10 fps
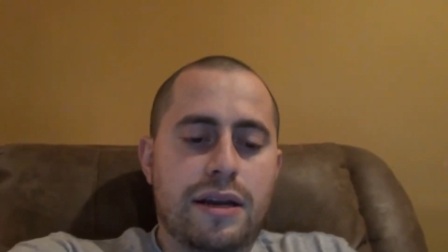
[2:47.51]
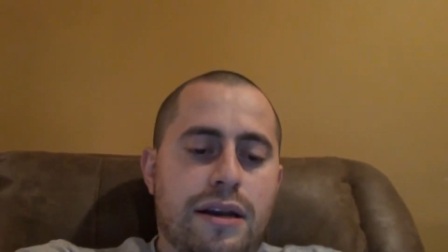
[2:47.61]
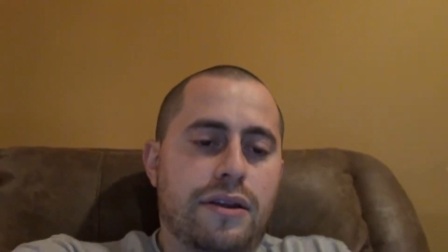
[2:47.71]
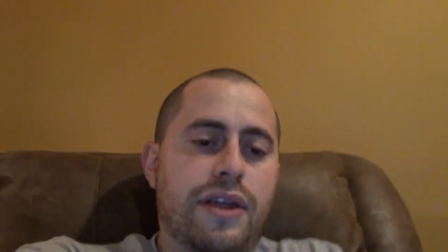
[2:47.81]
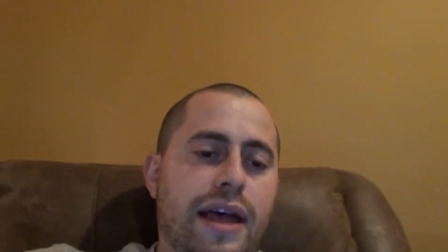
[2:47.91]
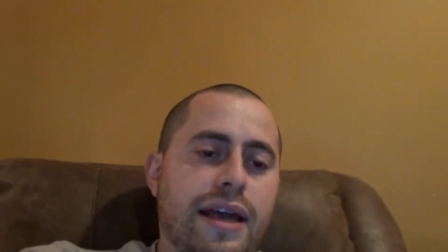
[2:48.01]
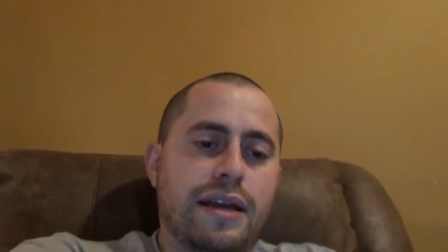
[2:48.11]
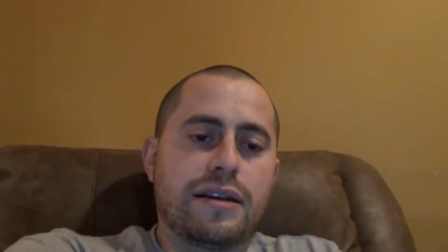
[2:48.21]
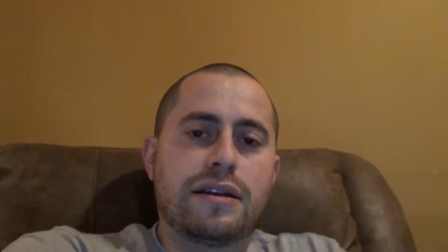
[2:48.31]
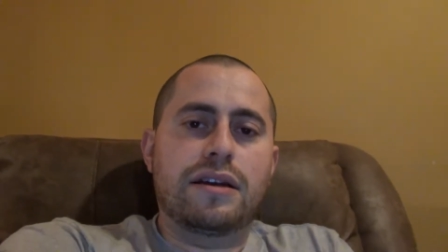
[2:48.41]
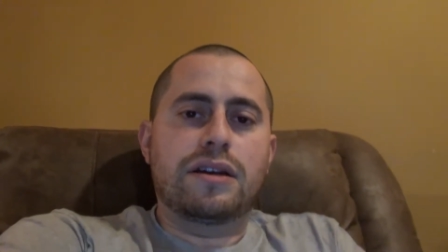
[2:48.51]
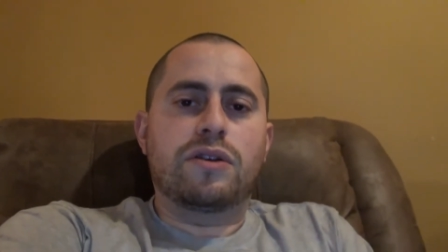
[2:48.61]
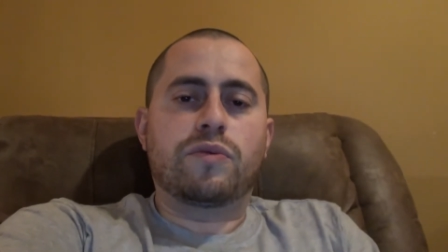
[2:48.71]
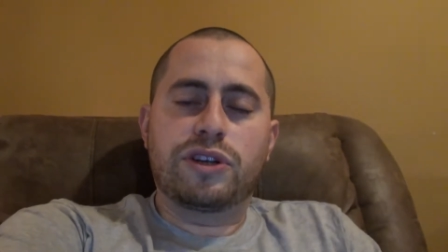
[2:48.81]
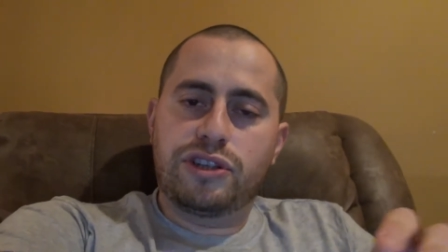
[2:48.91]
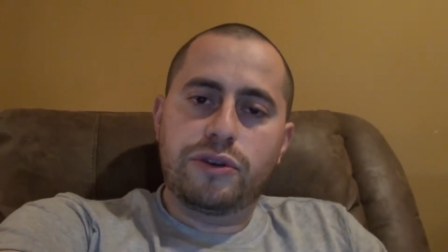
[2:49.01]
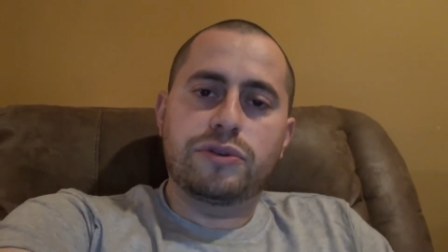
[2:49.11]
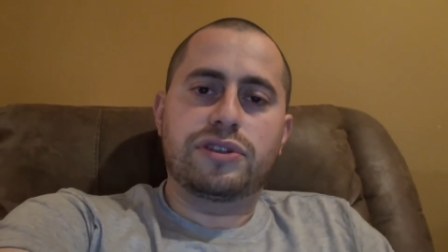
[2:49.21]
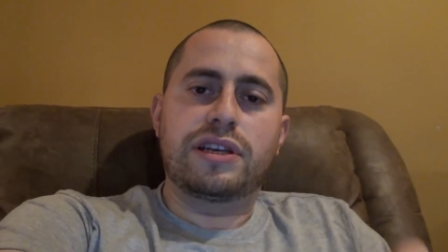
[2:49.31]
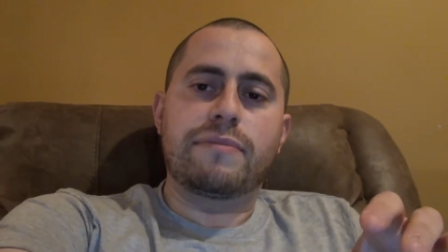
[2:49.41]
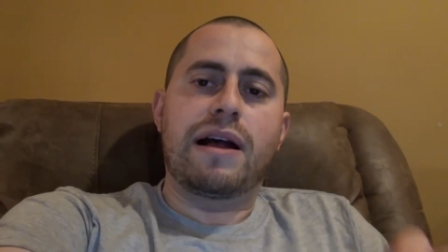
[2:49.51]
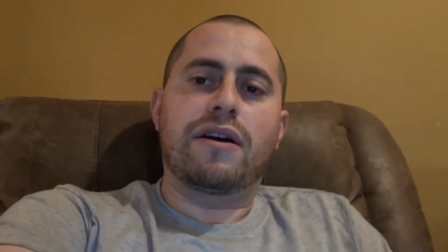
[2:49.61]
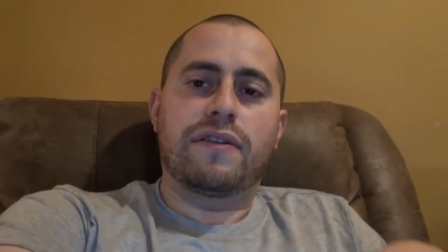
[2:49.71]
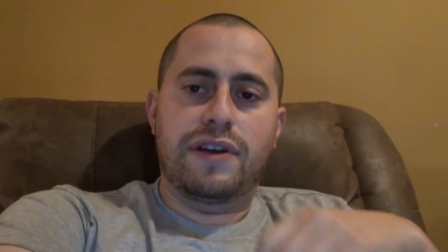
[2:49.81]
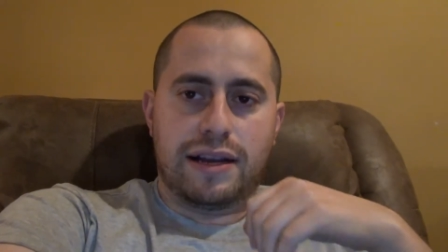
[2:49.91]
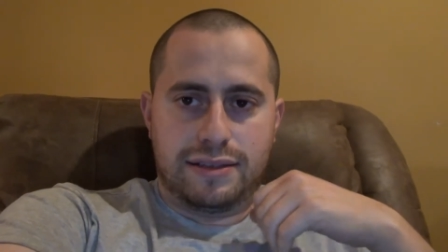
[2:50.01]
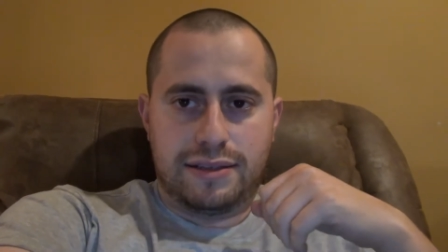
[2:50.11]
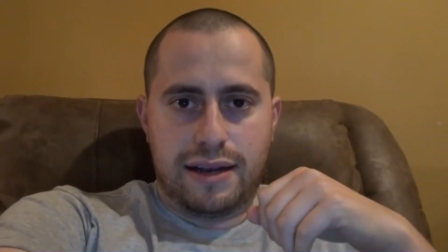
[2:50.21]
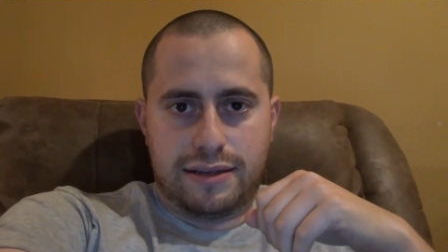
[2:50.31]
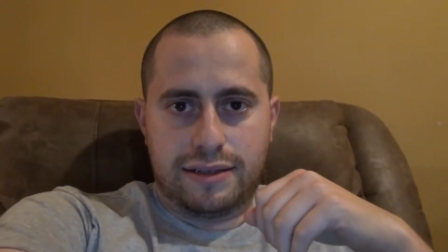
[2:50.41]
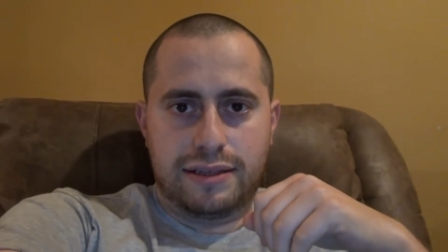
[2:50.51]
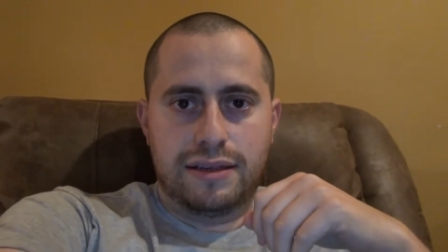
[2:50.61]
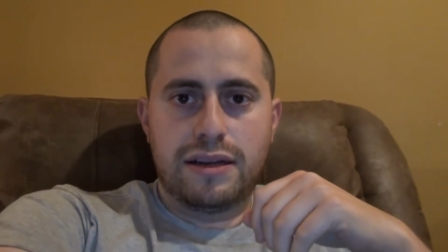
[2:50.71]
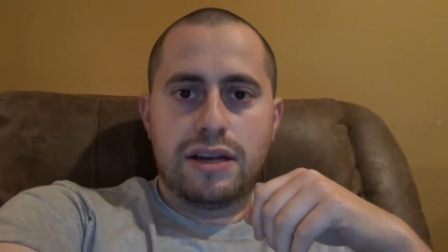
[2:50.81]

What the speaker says: then reduce the amount of doxycycline